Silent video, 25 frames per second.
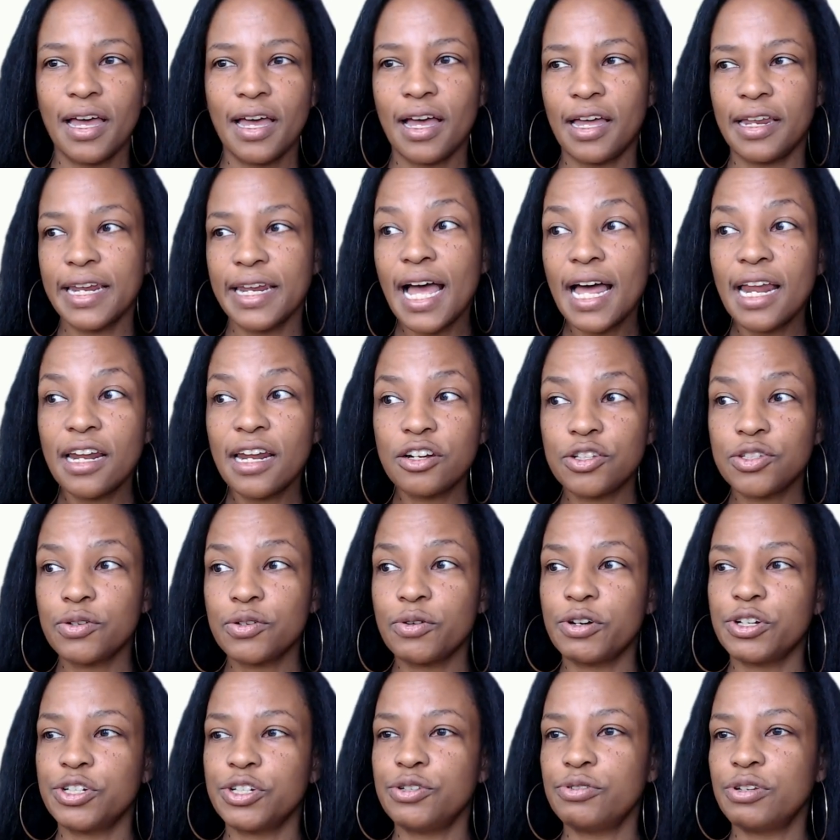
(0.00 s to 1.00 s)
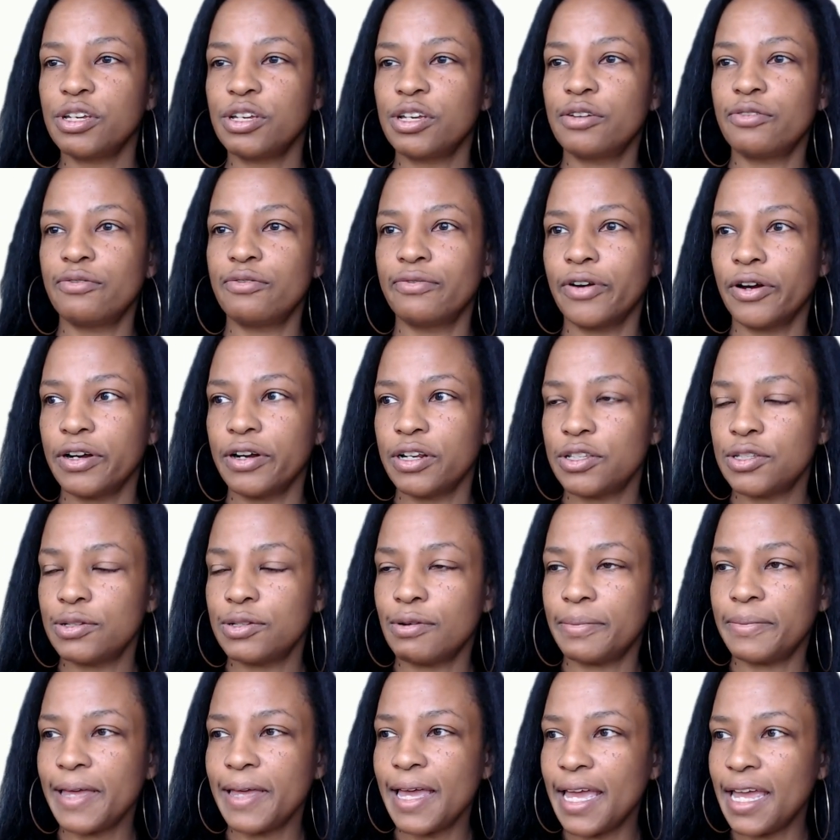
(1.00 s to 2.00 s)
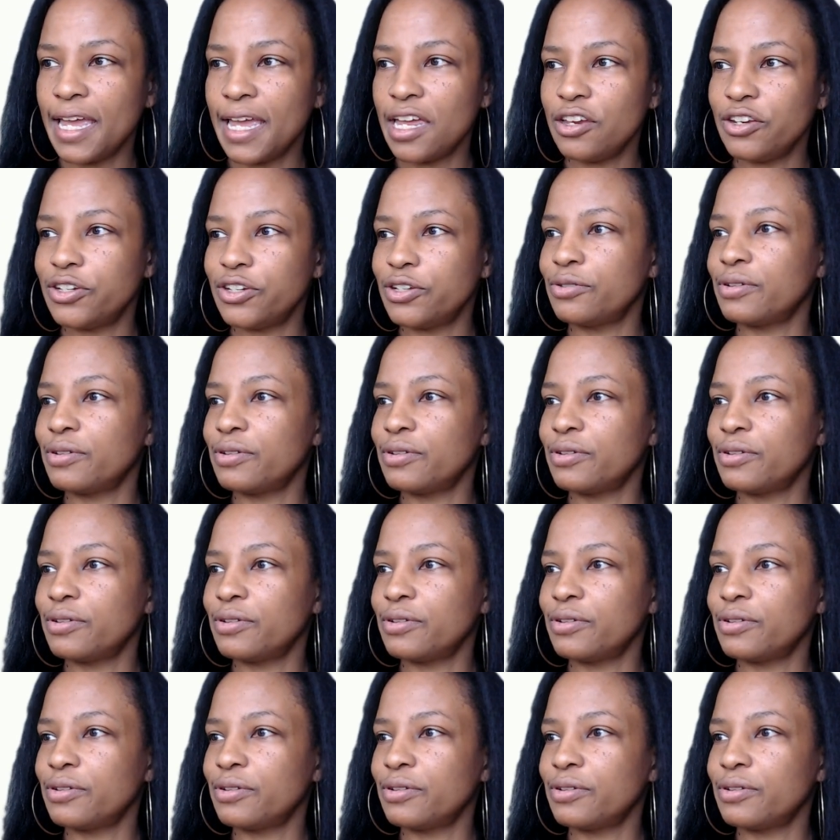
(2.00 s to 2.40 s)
a knowledge source, you can convert it to a page.